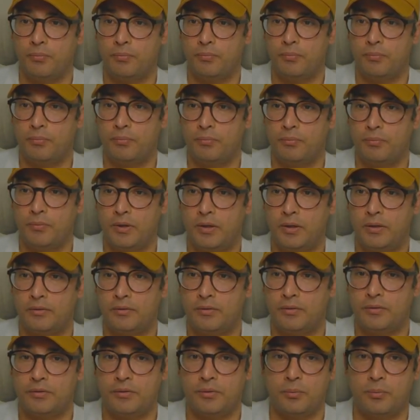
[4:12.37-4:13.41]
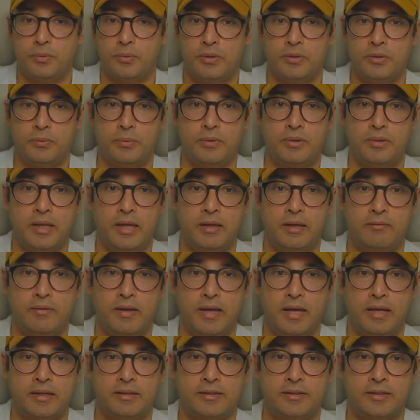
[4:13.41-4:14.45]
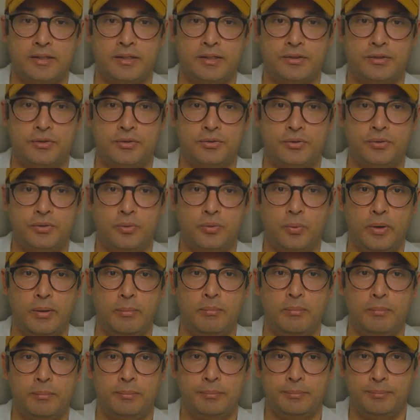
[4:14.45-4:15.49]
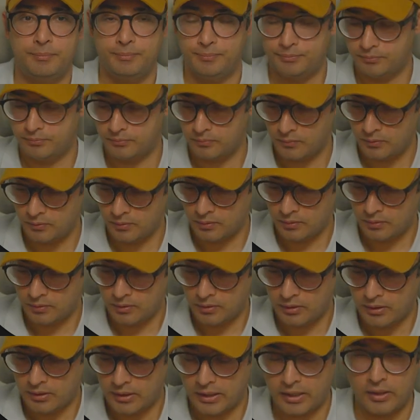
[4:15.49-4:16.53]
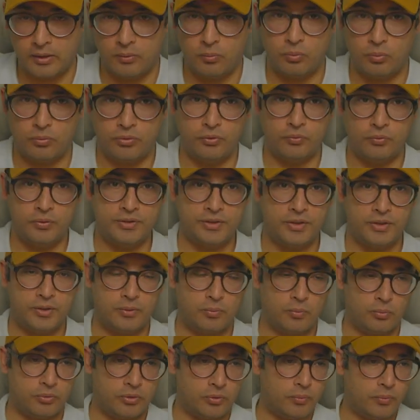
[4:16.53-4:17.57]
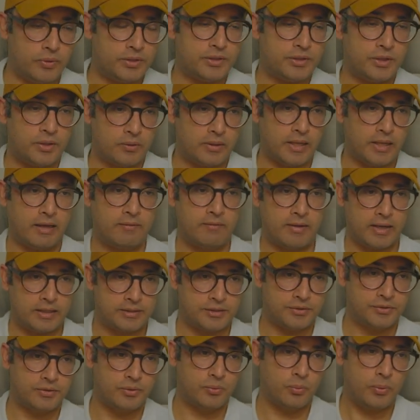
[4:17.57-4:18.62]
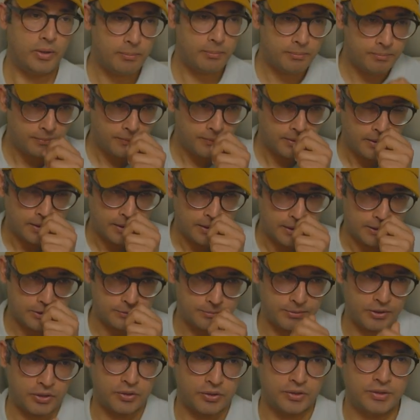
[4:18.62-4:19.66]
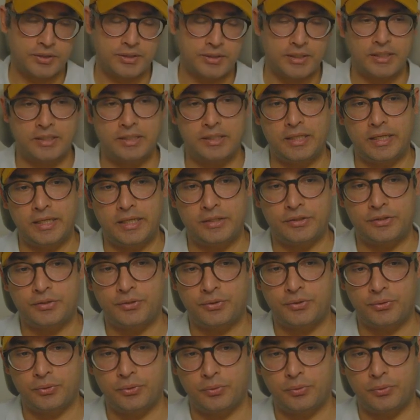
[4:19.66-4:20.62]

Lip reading: yes, so it will have access to the web. And the reason it will have access to the web is because it needs to